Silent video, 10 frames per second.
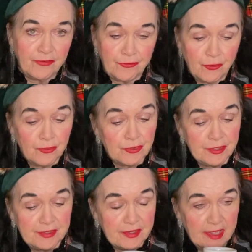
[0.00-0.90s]
is so
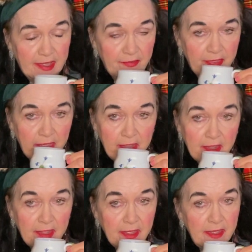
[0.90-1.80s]
good today.
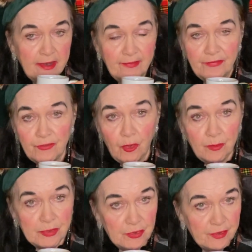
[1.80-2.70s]
It is so
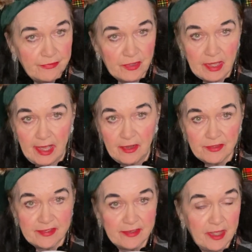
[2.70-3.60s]
beautiful
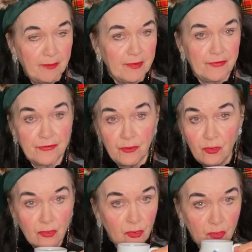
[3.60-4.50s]
out today, but
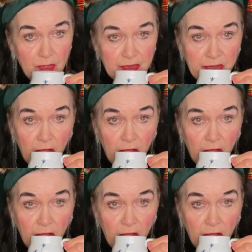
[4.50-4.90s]
so cold.